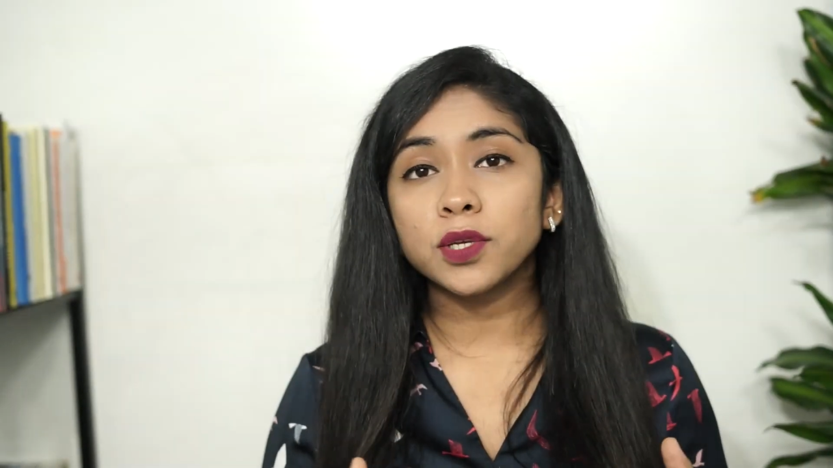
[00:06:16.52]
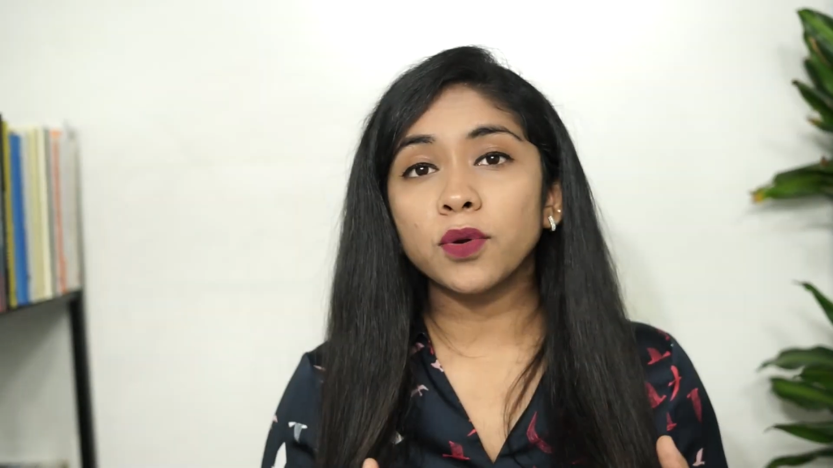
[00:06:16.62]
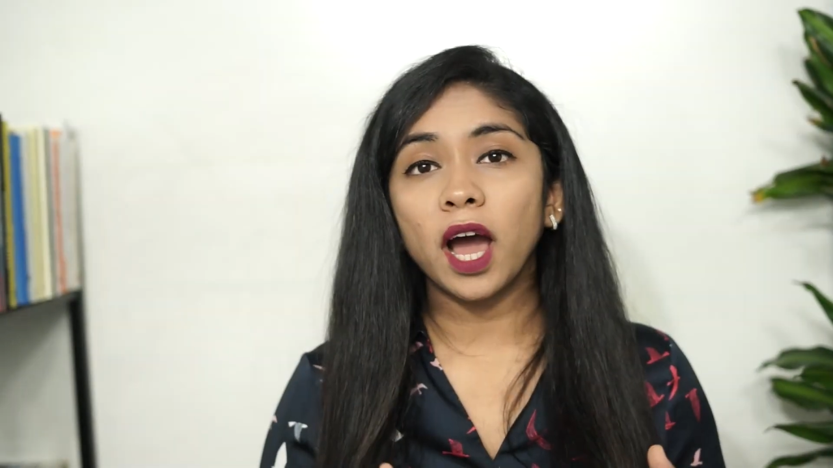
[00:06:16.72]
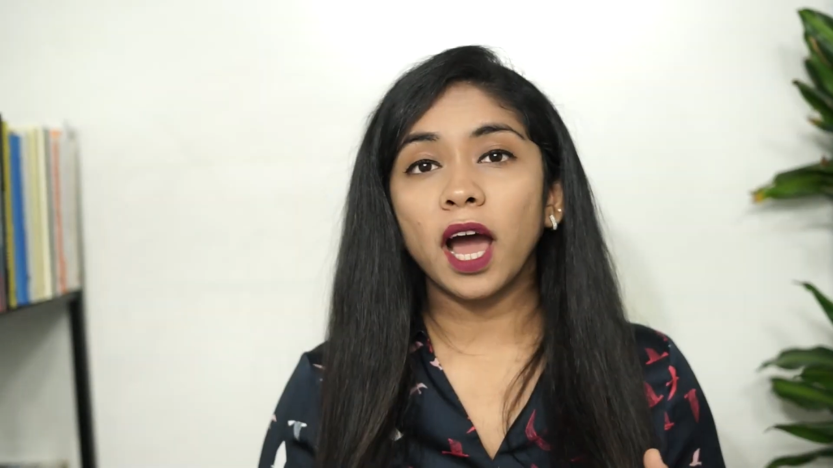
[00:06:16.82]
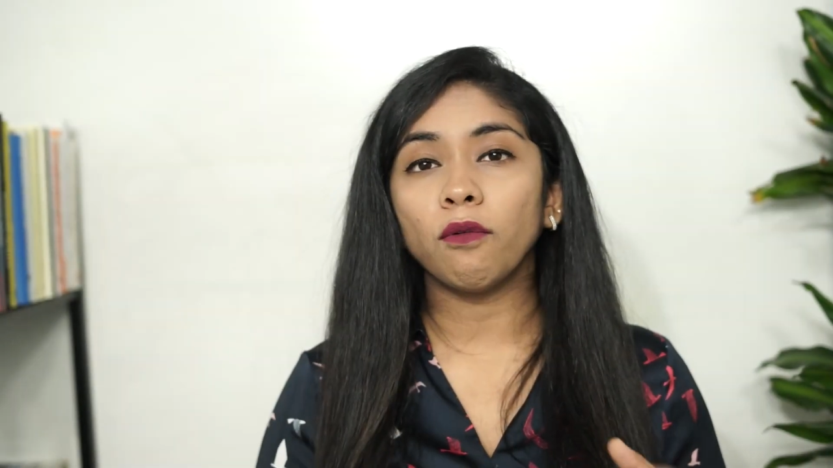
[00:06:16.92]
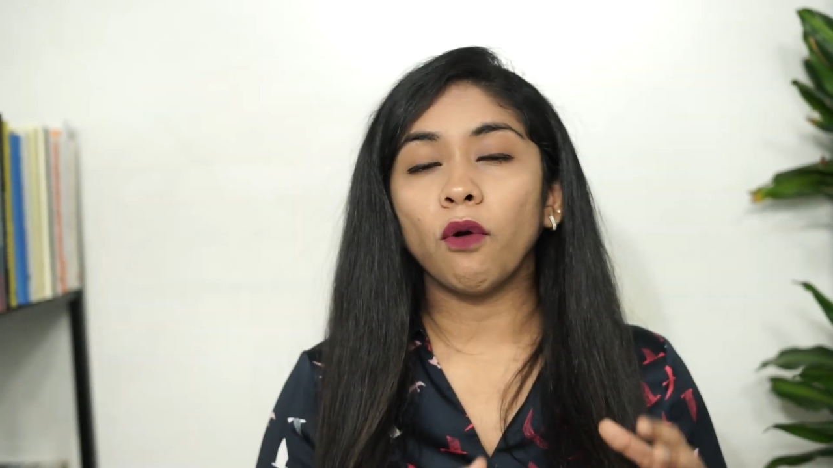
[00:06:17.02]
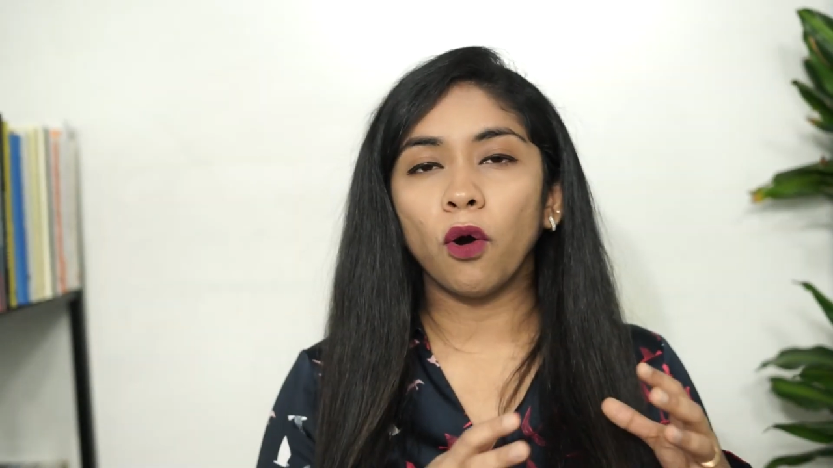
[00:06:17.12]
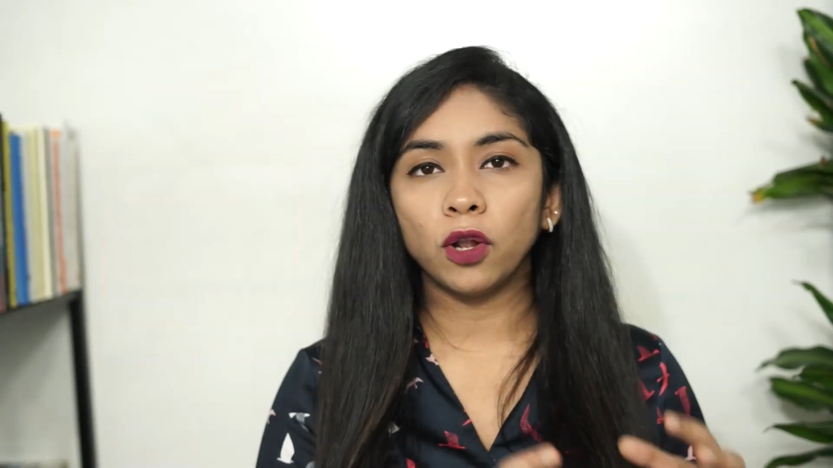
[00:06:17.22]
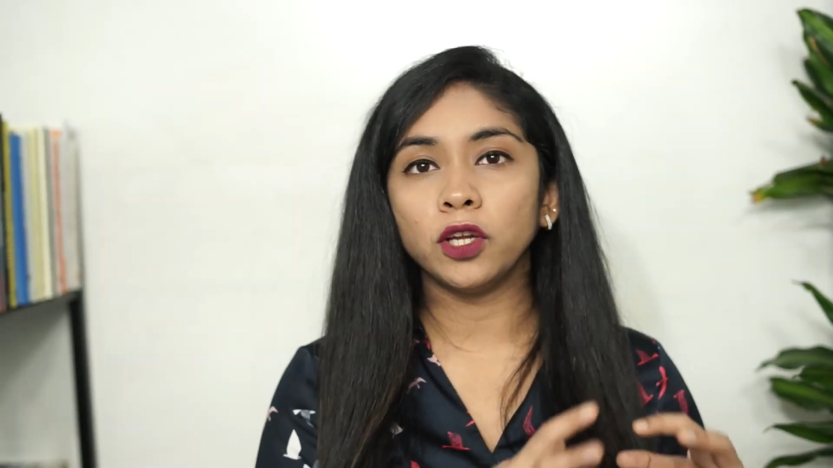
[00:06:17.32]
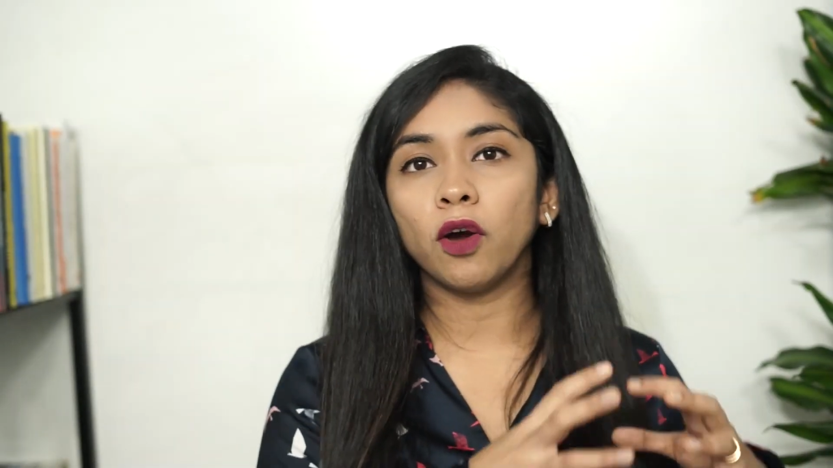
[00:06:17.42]
you have
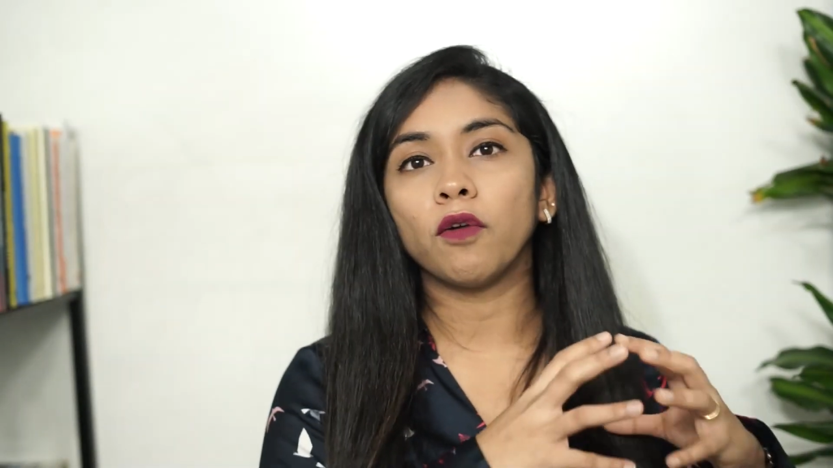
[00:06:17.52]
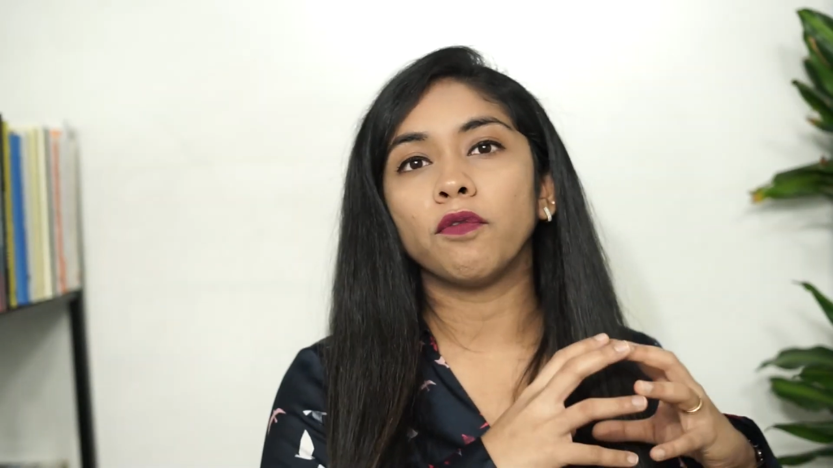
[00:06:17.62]
all your